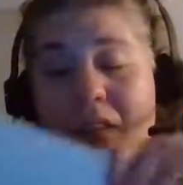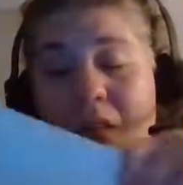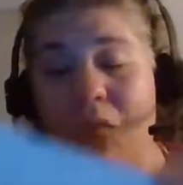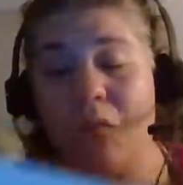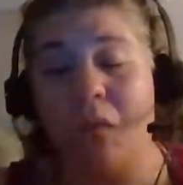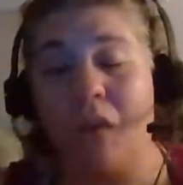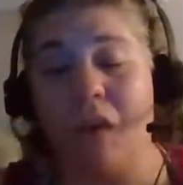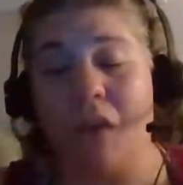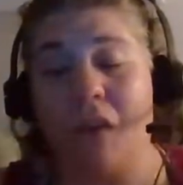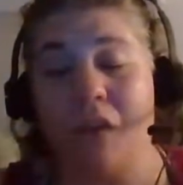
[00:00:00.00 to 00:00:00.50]

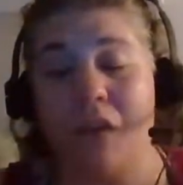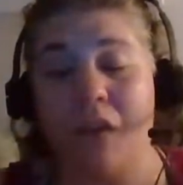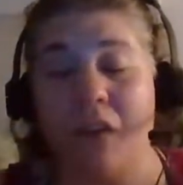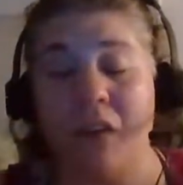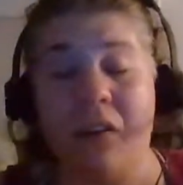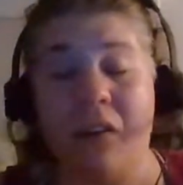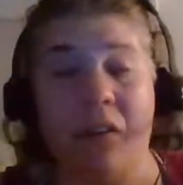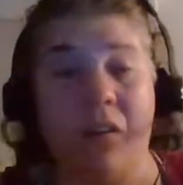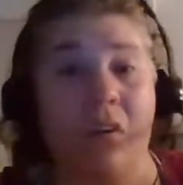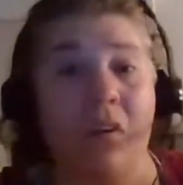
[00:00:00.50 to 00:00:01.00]

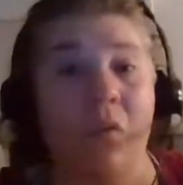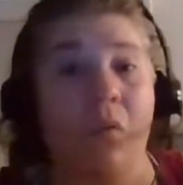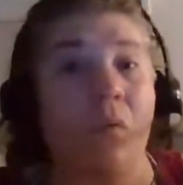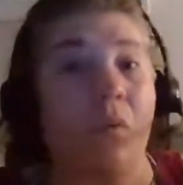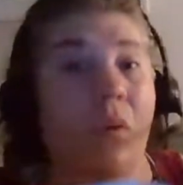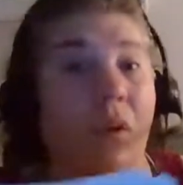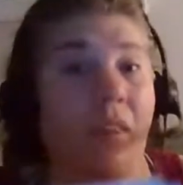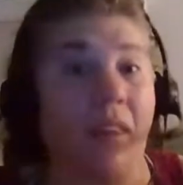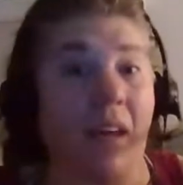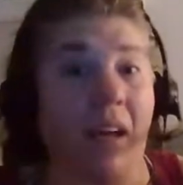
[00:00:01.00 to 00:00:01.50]

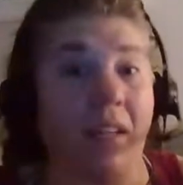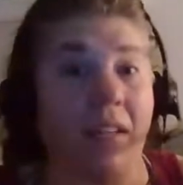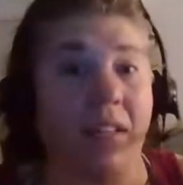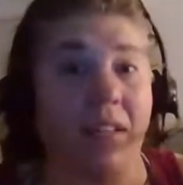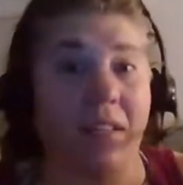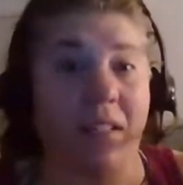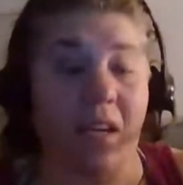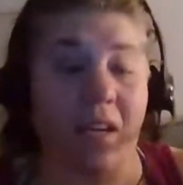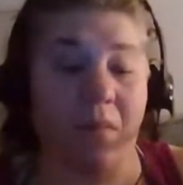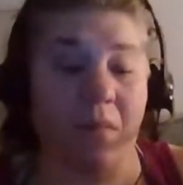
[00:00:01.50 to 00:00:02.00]
with that
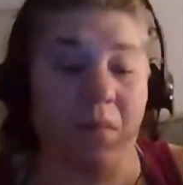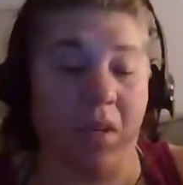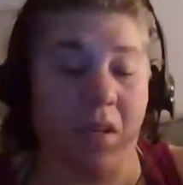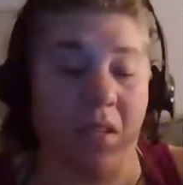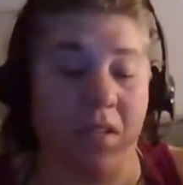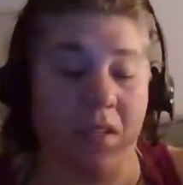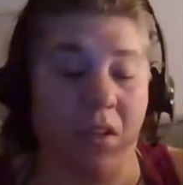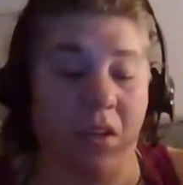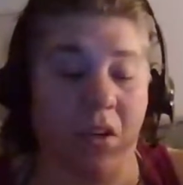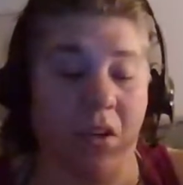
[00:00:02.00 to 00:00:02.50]

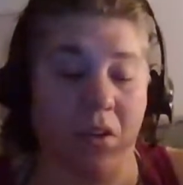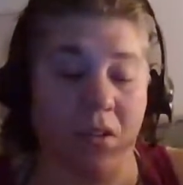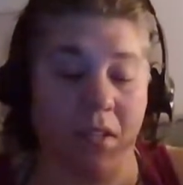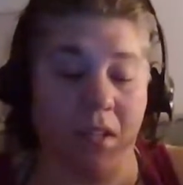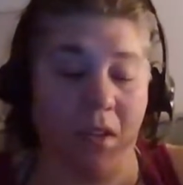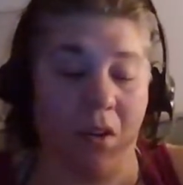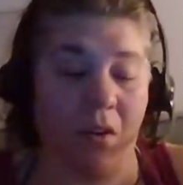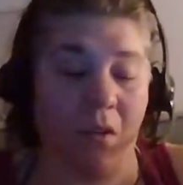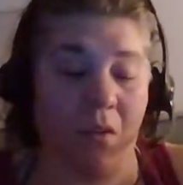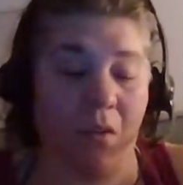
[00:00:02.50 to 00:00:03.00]
statement
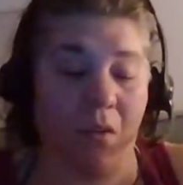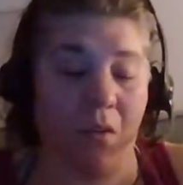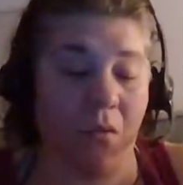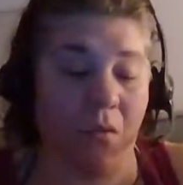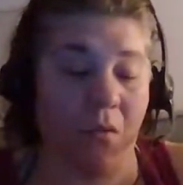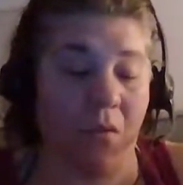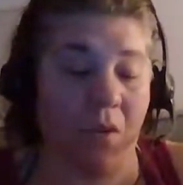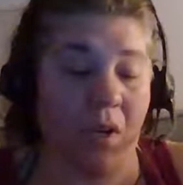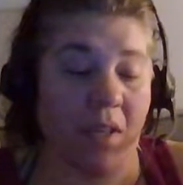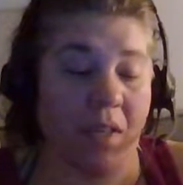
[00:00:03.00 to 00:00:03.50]
also
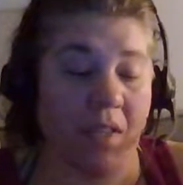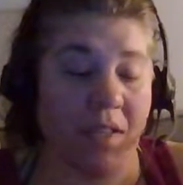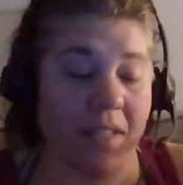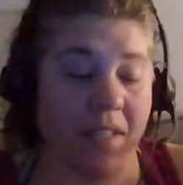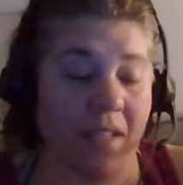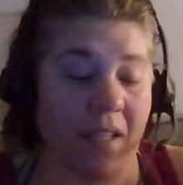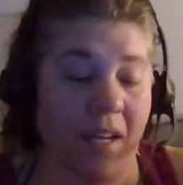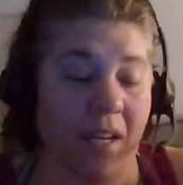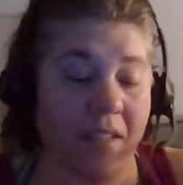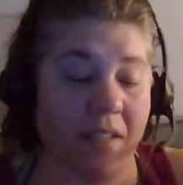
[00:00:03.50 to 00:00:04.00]
throughout these
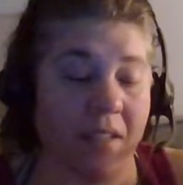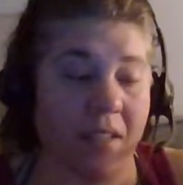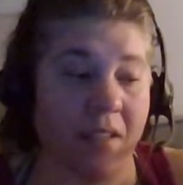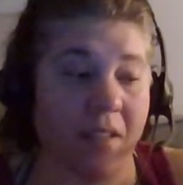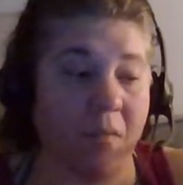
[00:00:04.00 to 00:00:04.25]
classes.